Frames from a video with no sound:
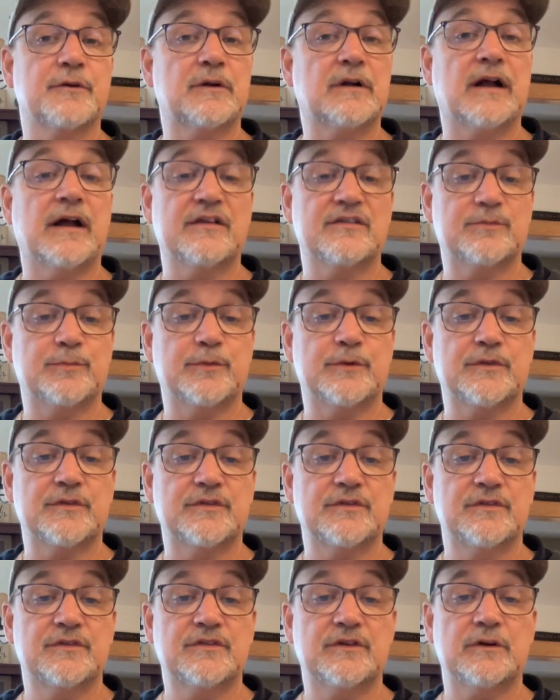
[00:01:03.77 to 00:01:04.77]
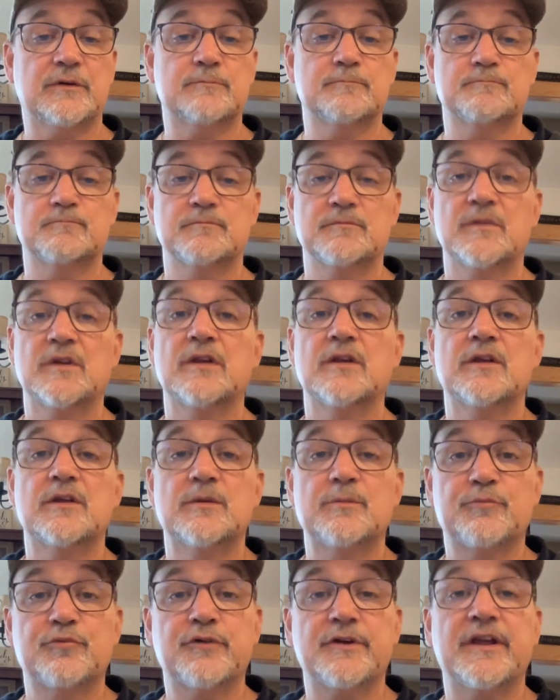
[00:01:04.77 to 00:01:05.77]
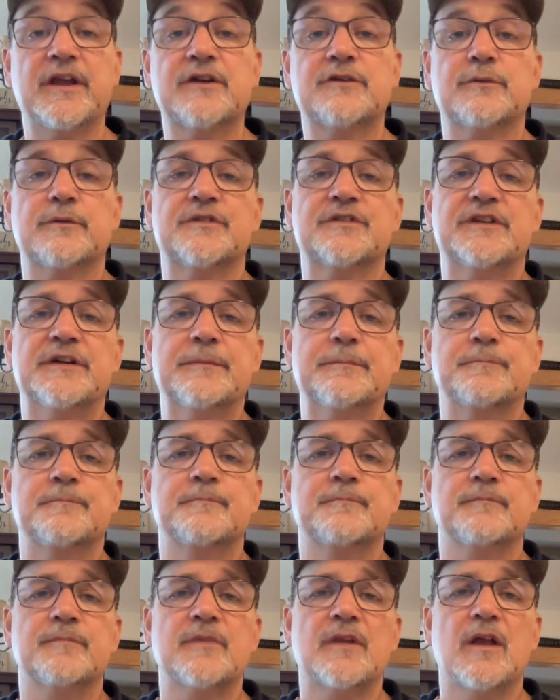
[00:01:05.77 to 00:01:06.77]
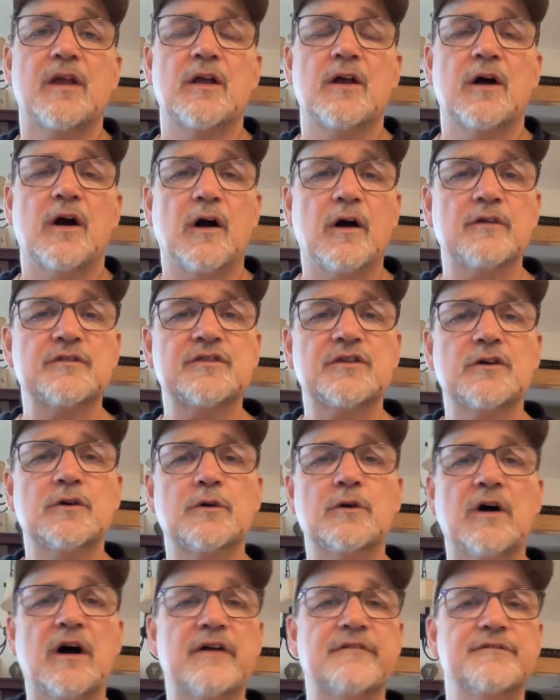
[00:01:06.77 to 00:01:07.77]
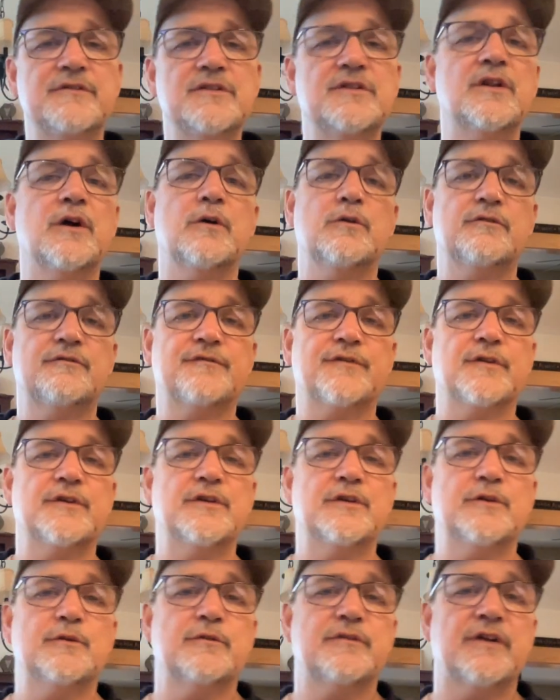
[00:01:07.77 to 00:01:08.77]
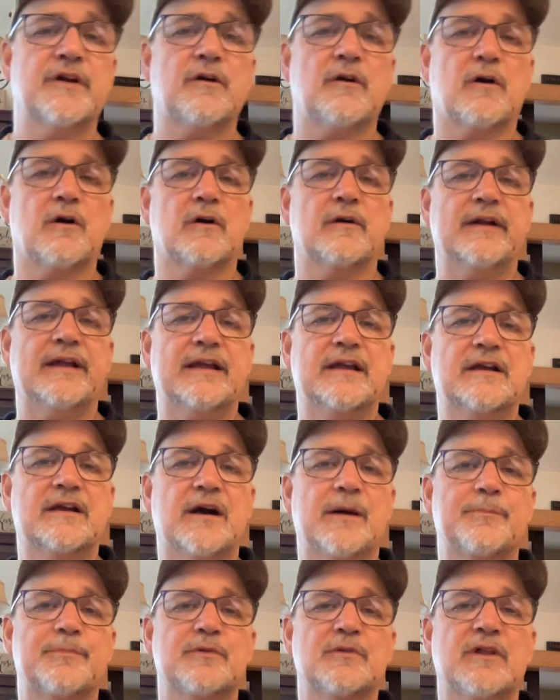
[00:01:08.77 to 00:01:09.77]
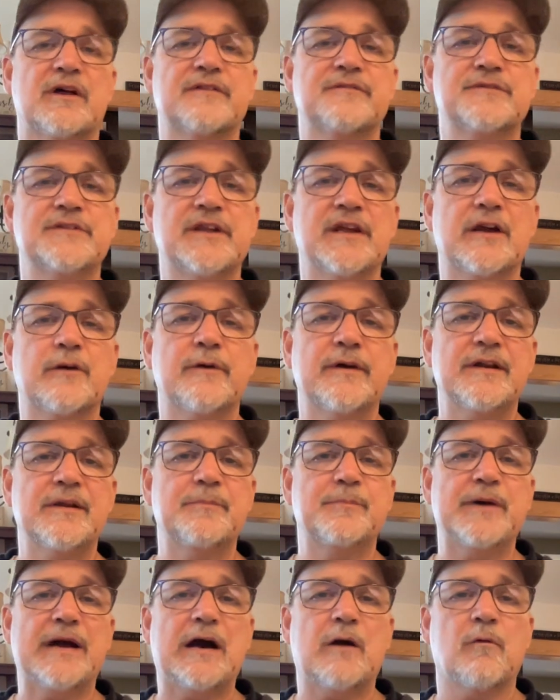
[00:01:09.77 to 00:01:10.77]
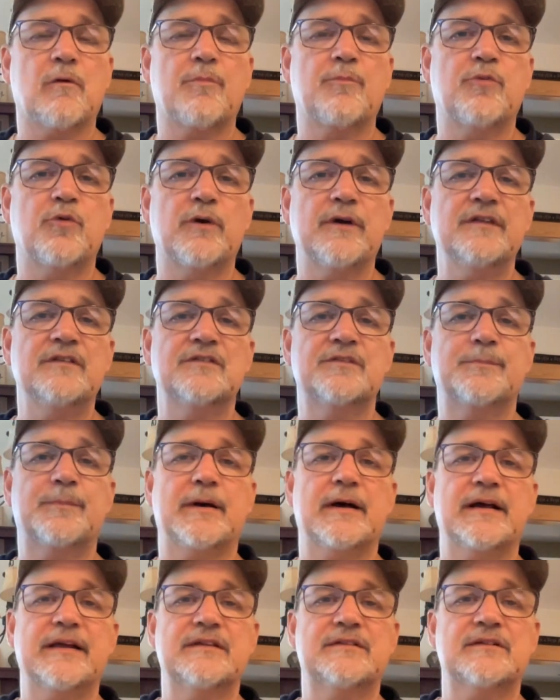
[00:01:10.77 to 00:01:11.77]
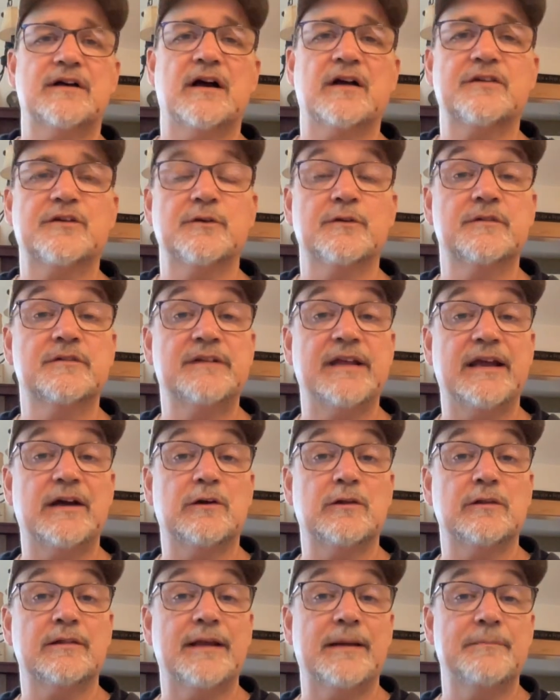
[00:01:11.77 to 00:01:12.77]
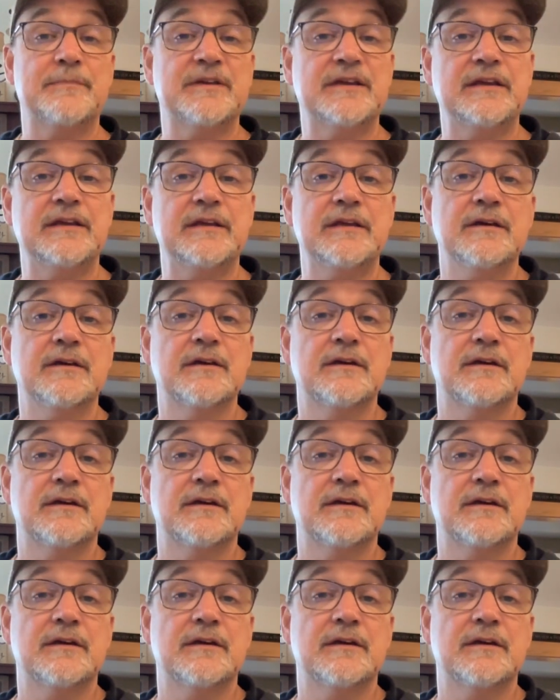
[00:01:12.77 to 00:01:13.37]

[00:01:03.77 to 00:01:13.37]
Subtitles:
Gospels. So, pretty interesting. Also of note for you, there are a couple of narrated PowerPoints by Dr. Dale Lemke.